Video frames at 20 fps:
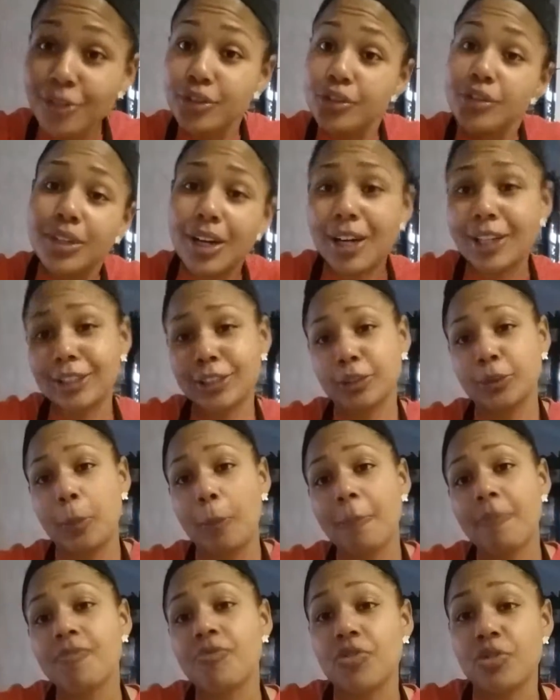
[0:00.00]
You guys
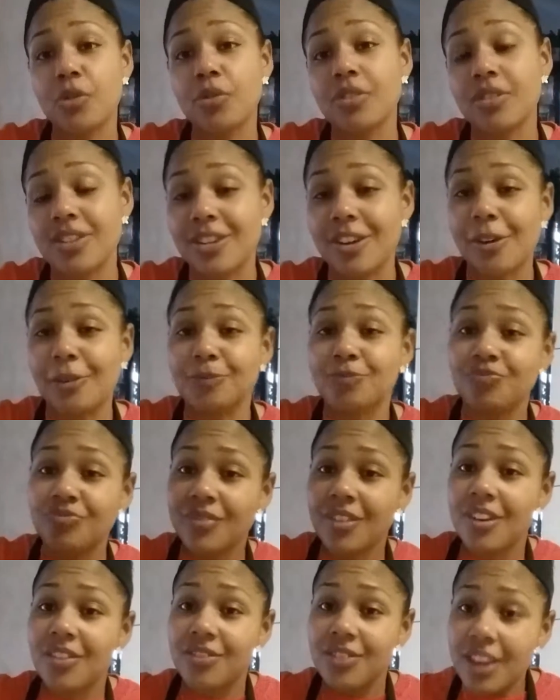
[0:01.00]
know the deal.
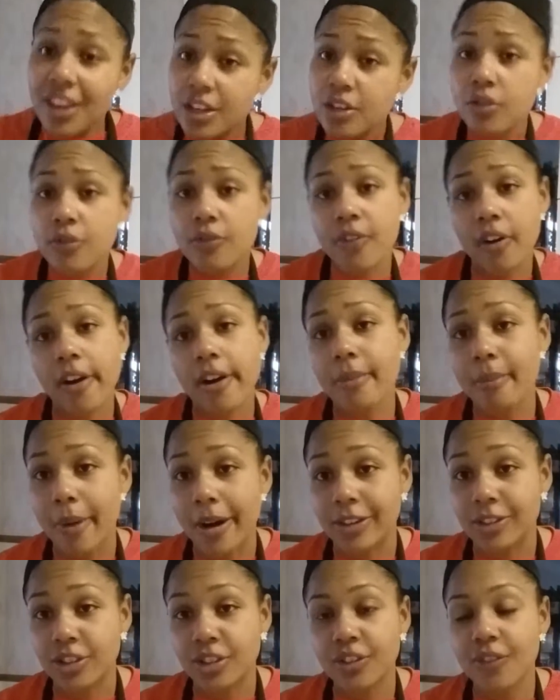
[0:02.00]
Thank you very
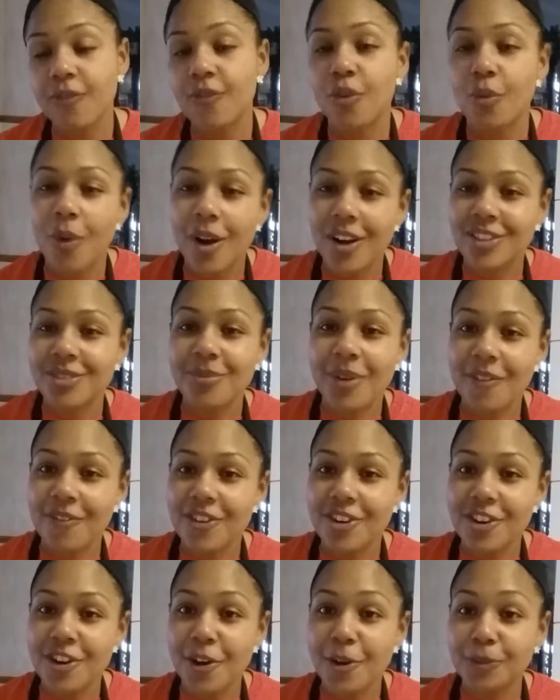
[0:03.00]
much for watching my
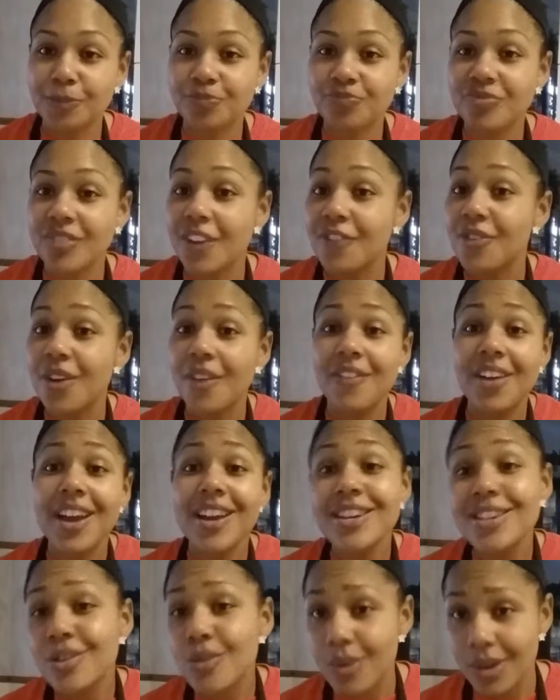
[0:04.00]
video. If you have
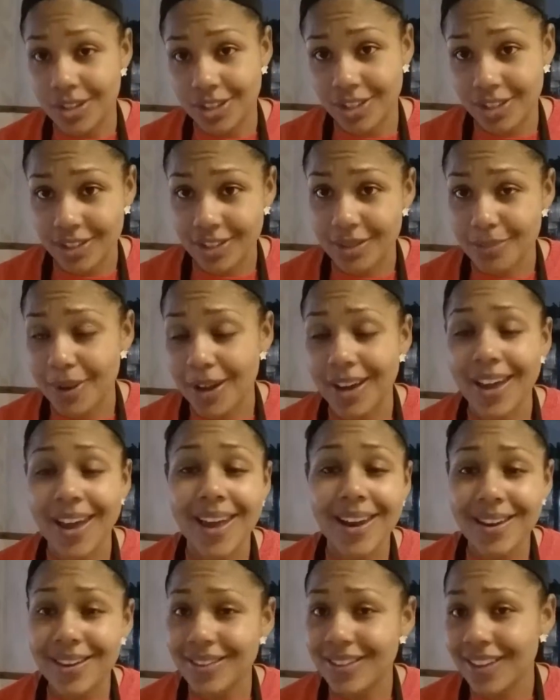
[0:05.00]
any questions about
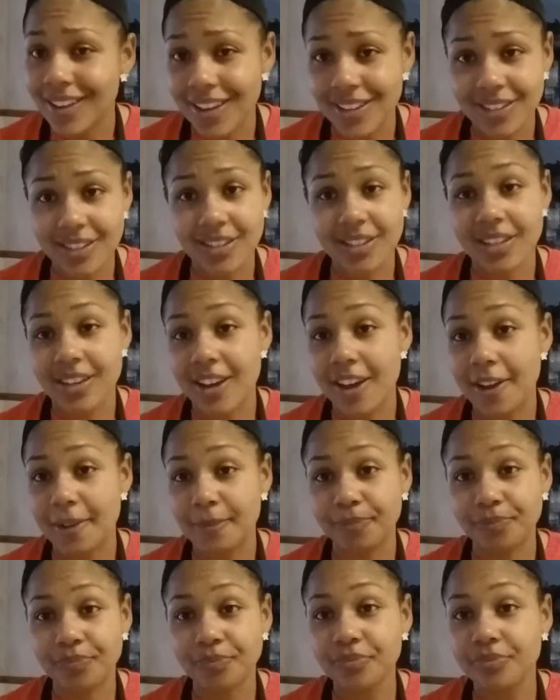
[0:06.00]
anything I did
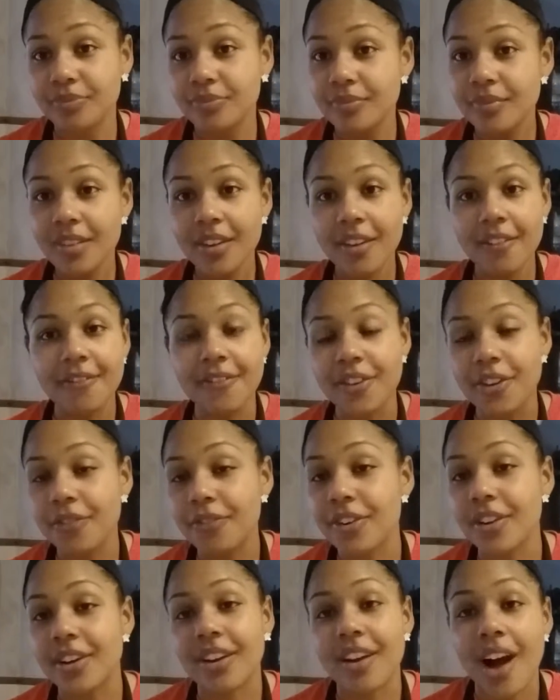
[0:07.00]
today, feel
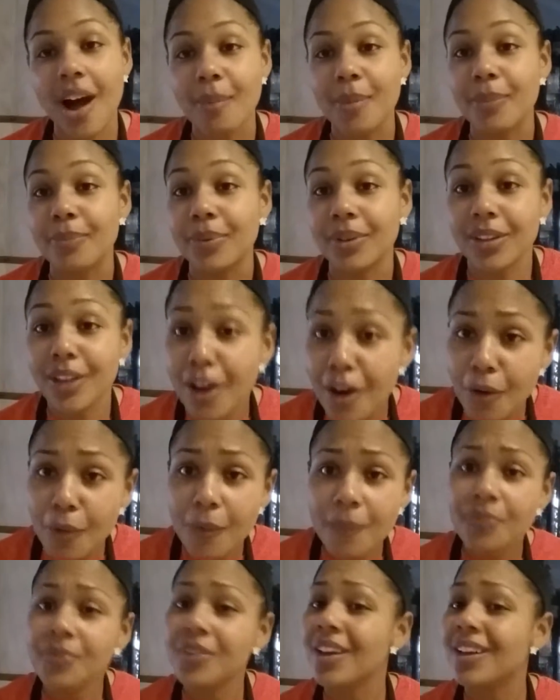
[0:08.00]
free to comment
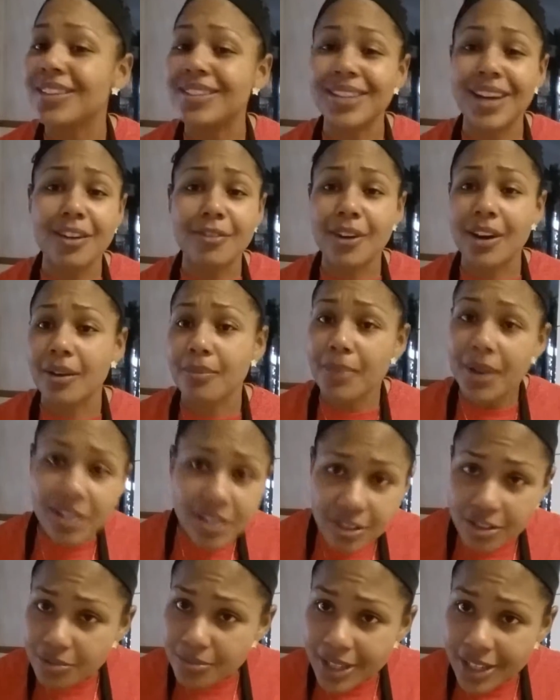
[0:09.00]
below, direct
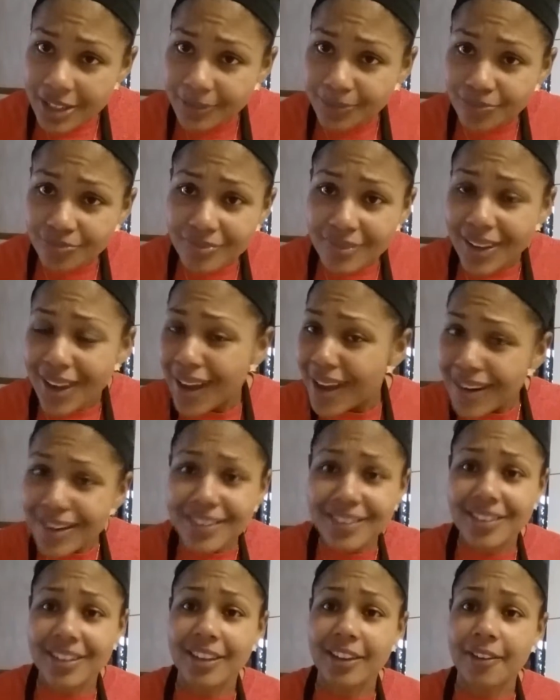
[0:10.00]
message me,
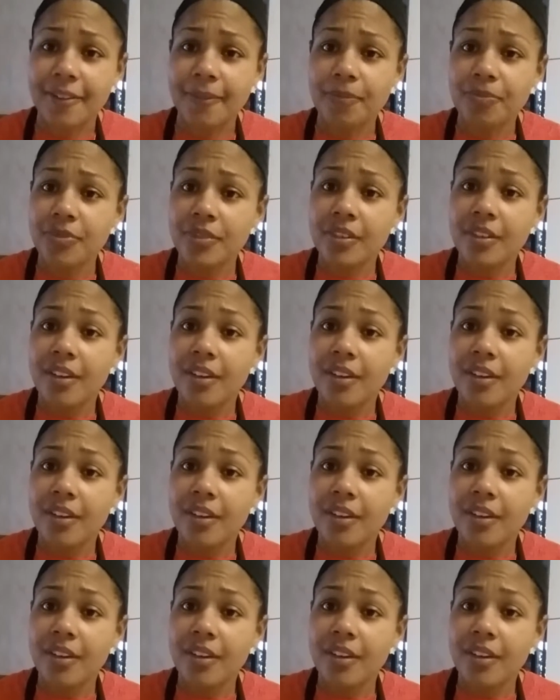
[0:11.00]
anything.